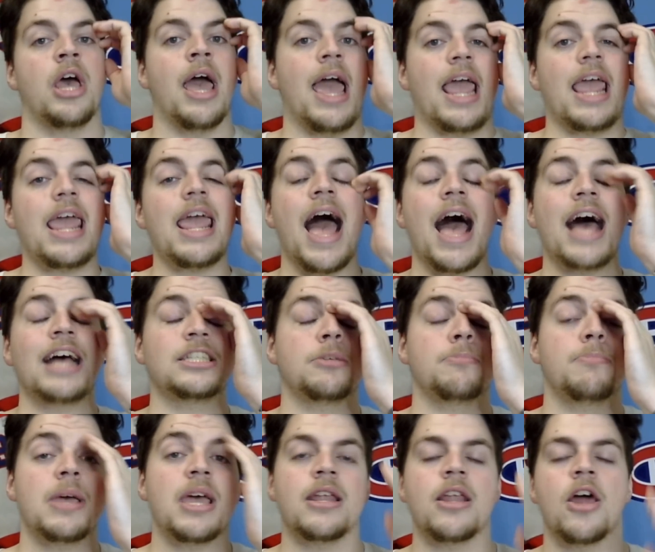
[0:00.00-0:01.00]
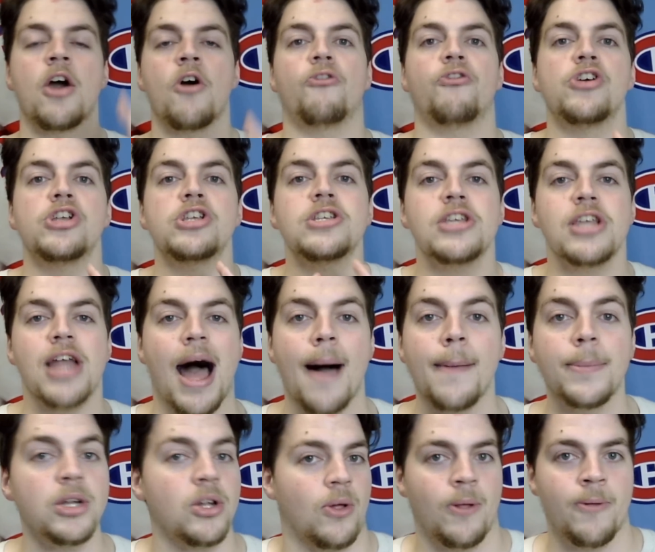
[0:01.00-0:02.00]
He has been
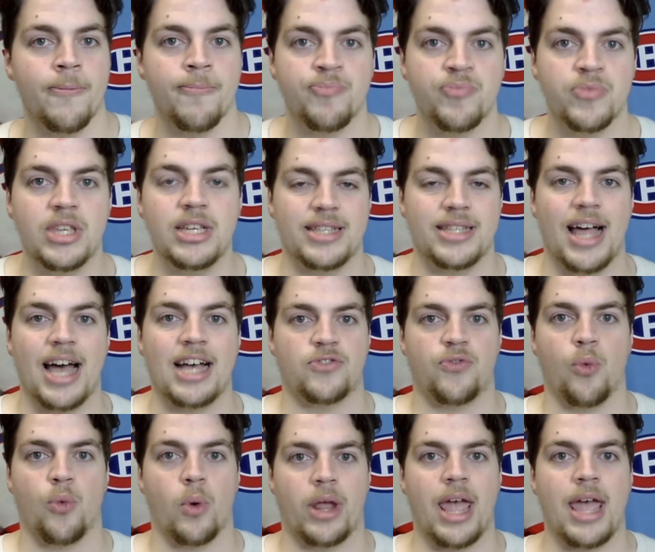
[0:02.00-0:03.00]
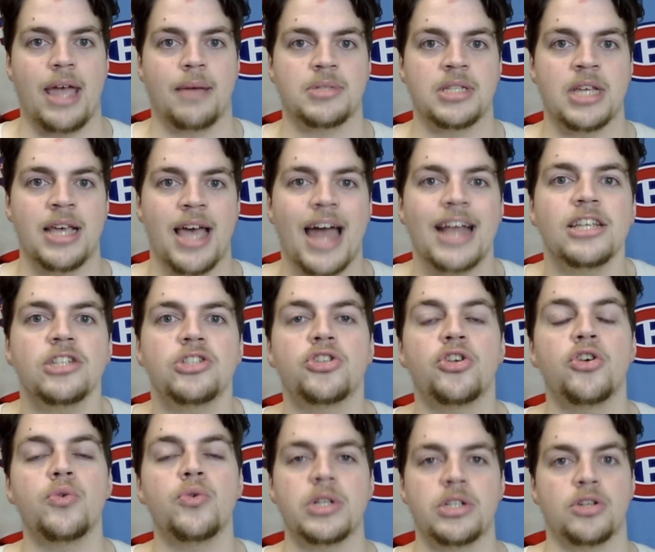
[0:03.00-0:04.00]
phenomenal these last 4 games, and he's
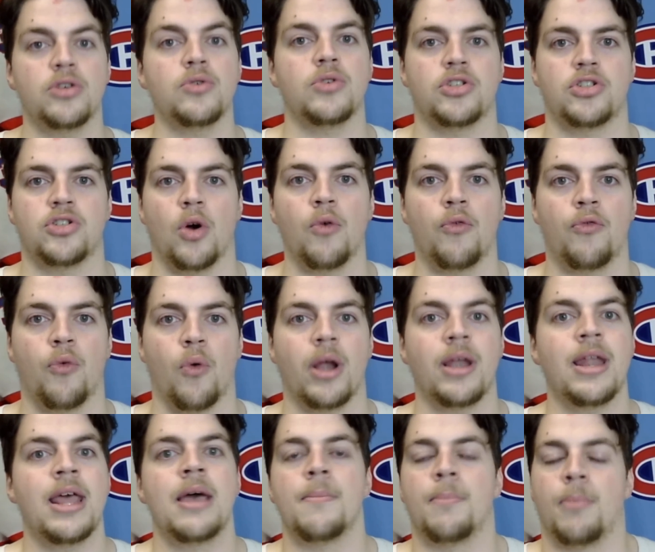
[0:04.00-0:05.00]
2-2 to show for it.